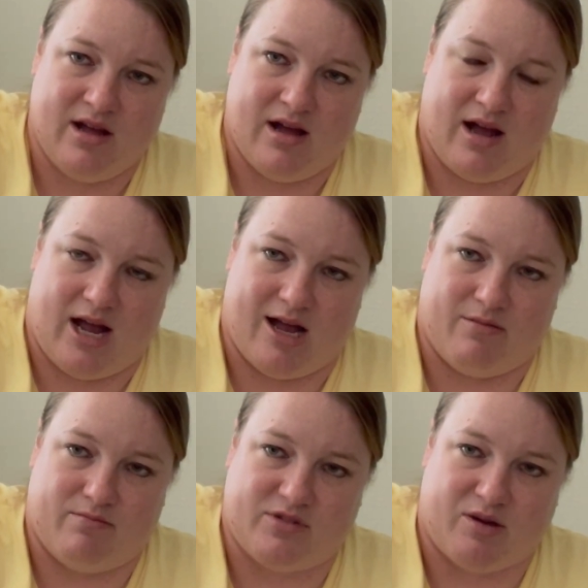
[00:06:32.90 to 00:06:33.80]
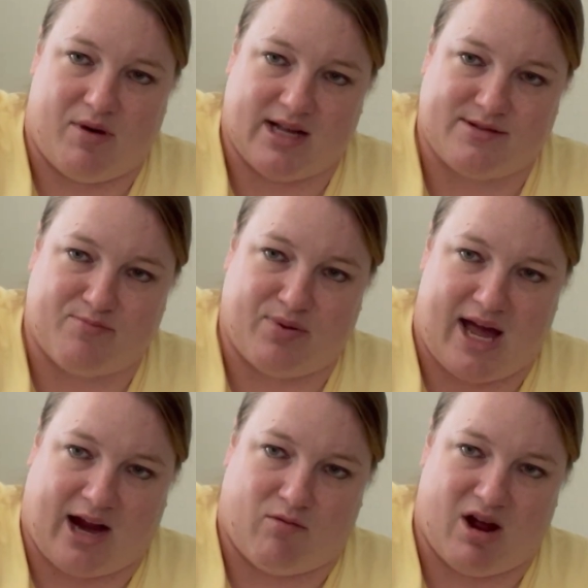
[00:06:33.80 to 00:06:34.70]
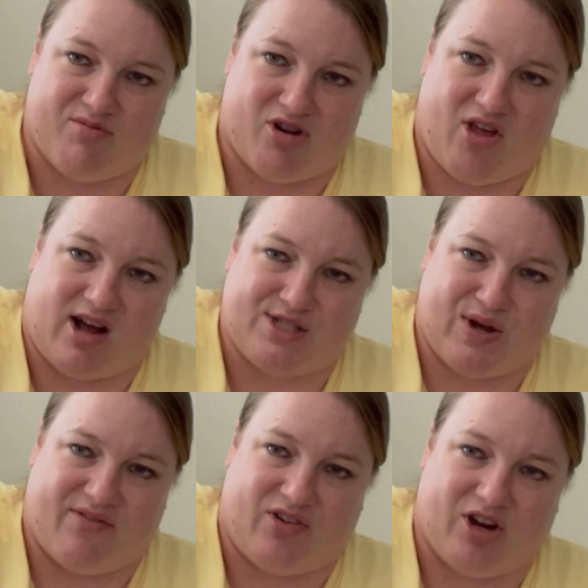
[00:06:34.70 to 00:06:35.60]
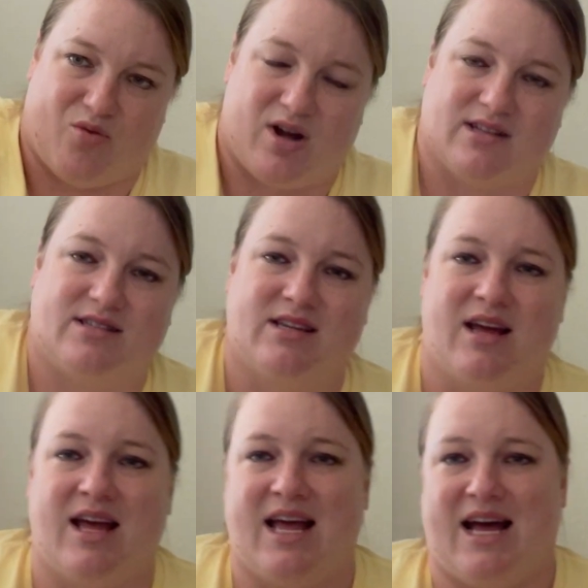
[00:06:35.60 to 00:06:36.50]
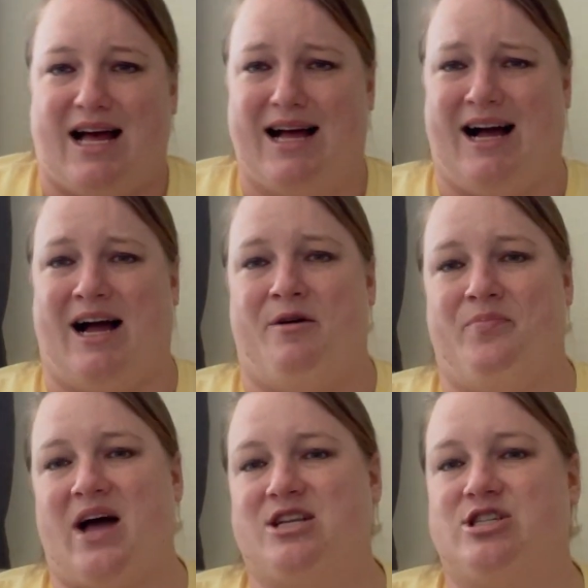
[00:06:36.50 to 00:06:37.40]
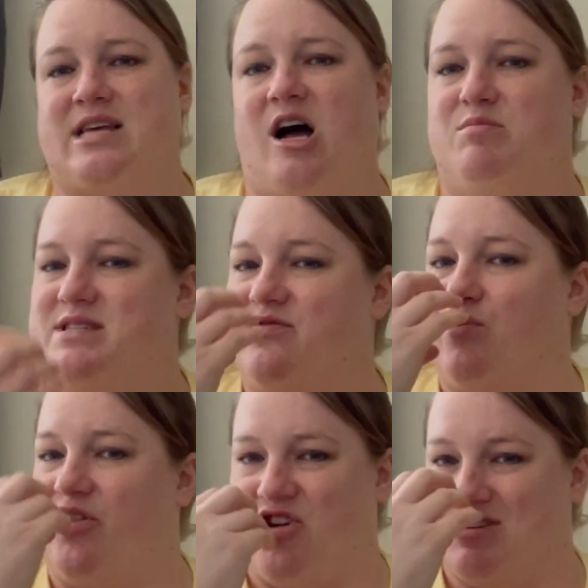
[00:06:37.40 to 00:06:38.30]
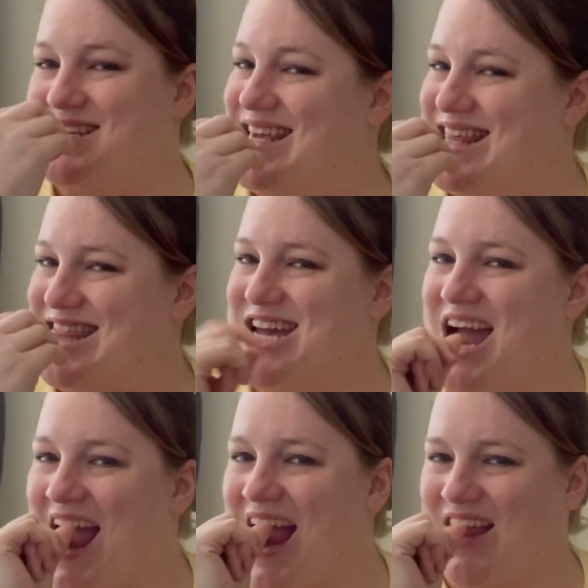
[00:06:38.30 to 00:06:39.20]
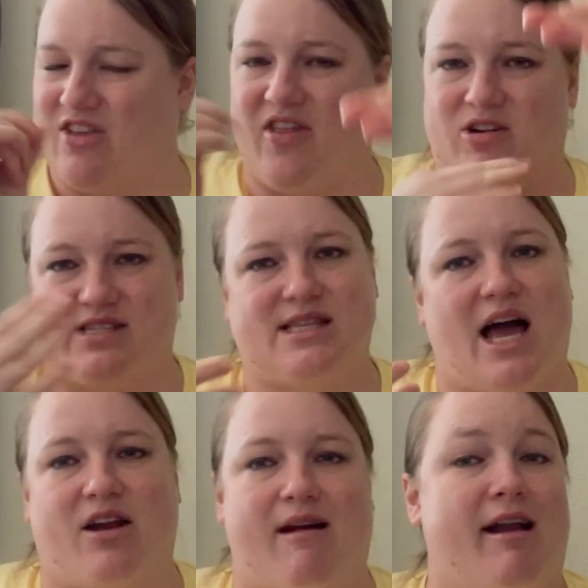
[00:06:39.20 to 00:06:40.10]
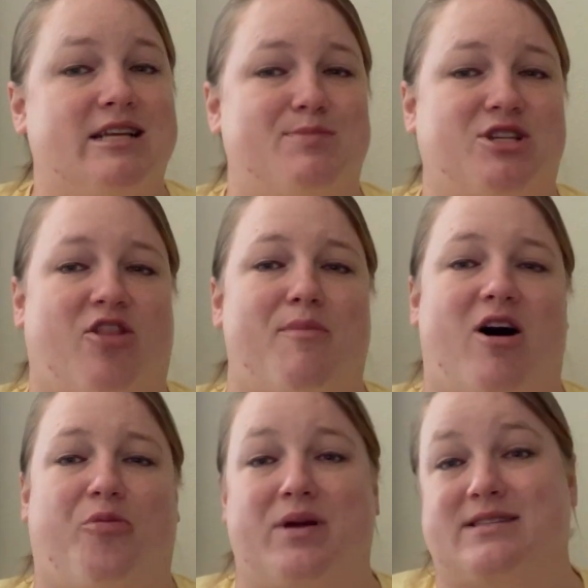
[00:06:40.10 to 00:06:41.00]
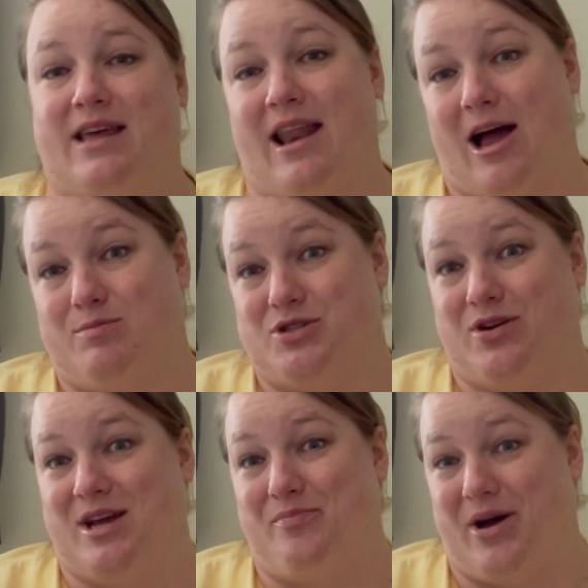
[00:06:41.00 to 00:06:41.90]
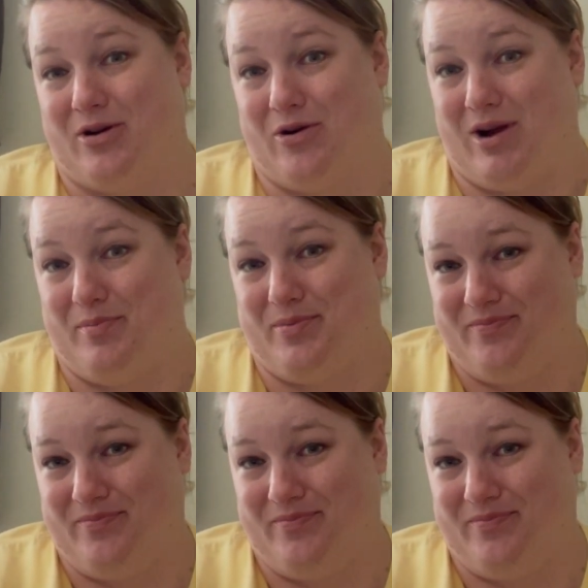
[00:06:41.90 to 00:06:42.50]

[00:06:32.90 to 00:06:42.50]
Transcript: So mine's black rubber. They also have clear ones. That just helps with your teeth so they don't slide around as much on the mouthpiece and it helps you get a better grip.